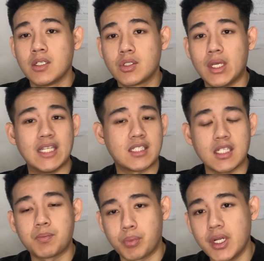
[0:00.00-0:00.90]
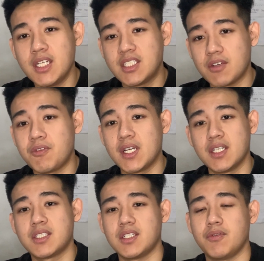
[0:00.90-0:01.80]
So it's pretty sick
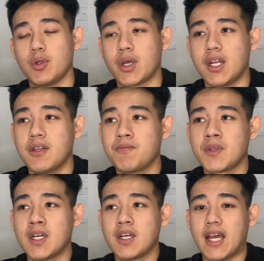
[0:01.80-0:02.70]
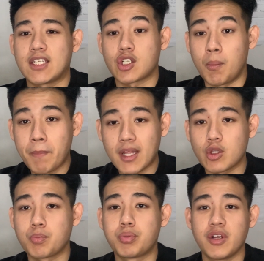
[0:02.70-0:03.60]
figures if you look at it, as compared
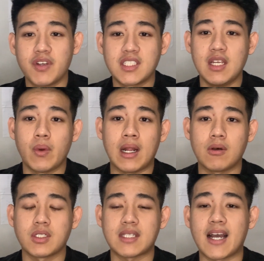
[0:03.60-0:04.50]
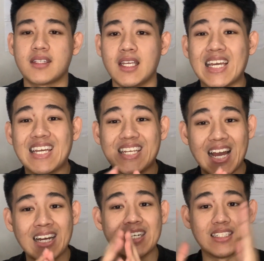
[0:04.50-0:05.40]
to previously when I was targeting
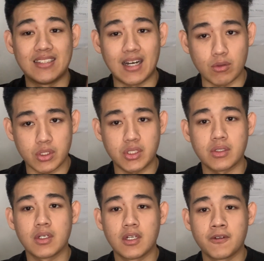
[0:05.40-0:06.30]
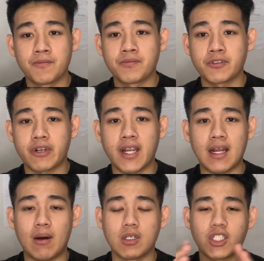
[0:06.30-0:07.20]
young adults,
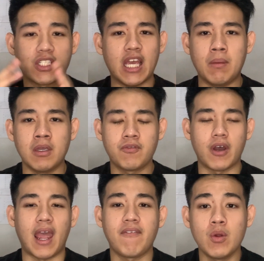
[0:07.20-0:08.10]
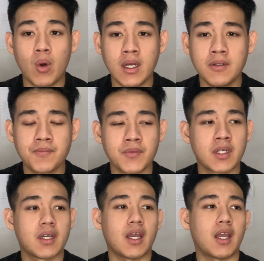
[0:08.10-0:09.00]
right? I was just aiming for everyone,
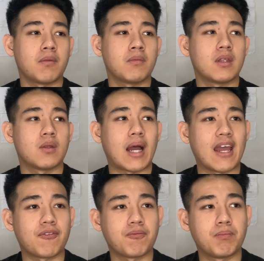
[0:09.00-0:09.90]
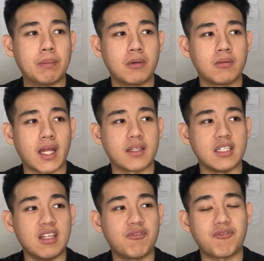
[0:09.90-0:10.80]
and I have people like
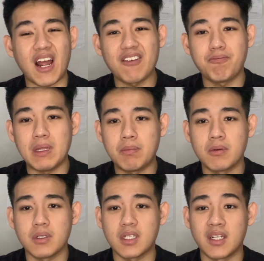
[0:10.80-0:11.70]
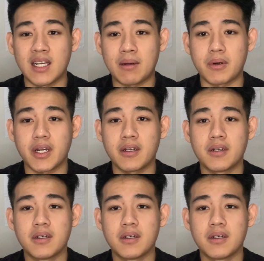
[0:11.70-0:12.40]
35 people turning up, right?